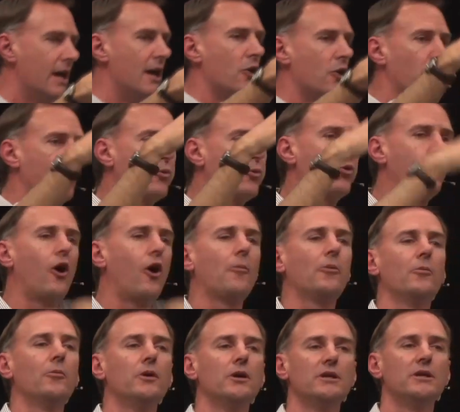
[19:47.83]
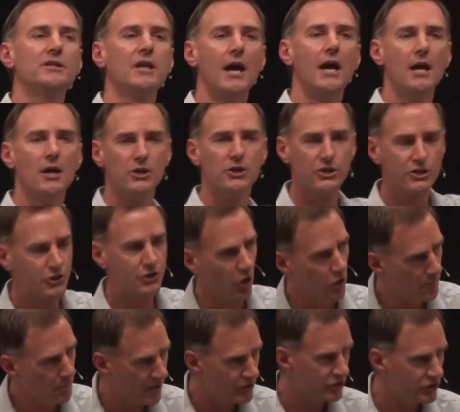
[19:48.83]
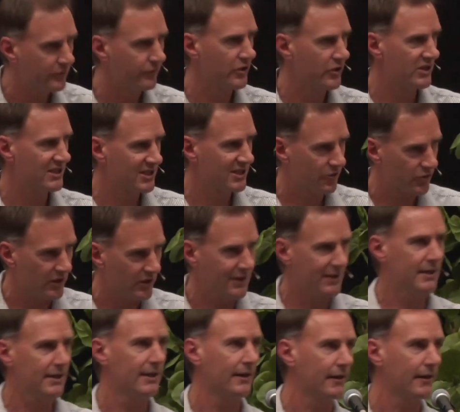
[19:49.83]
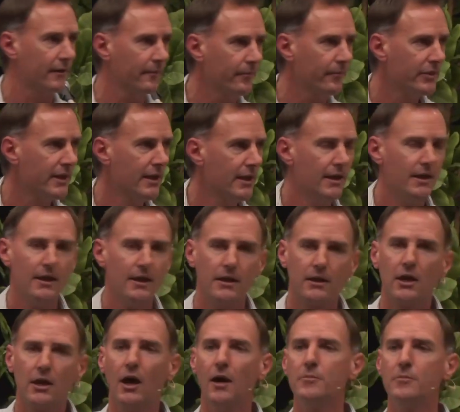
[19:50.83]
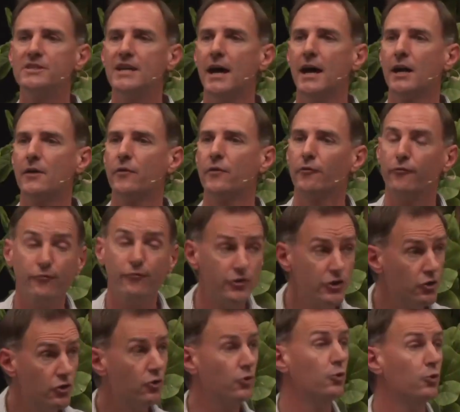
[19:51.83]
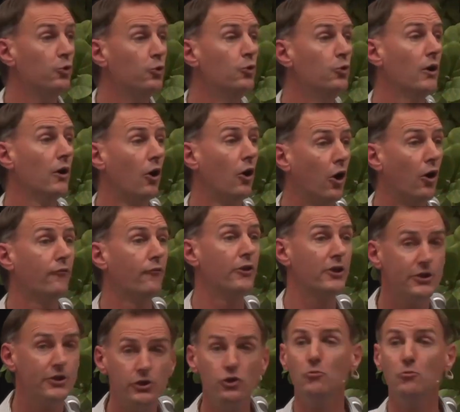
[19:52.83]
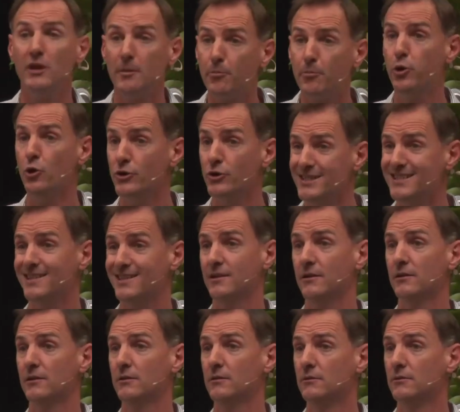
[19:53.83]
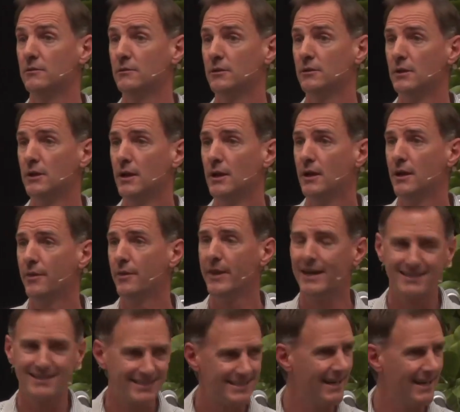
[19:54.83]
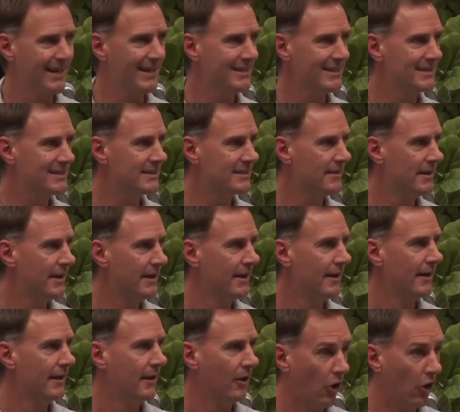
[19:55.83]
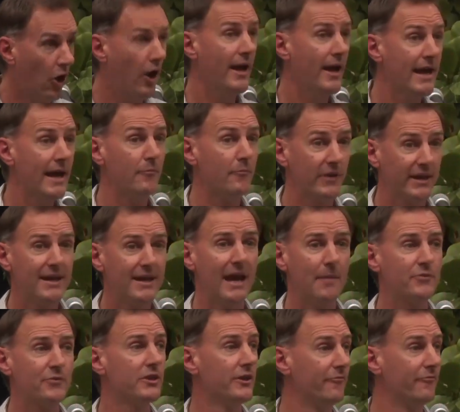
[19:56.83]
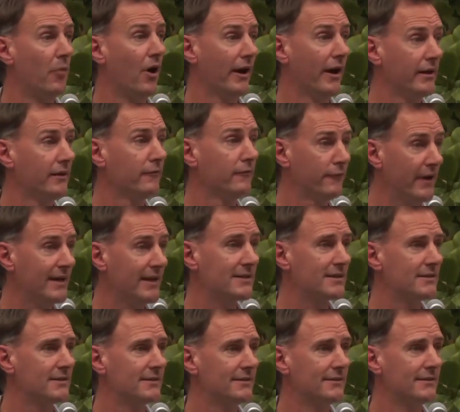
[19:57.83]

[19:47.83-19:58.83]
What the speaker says: The problem is, so much of this thinking comes out of a view of the human person that says, I am the captain of my fate.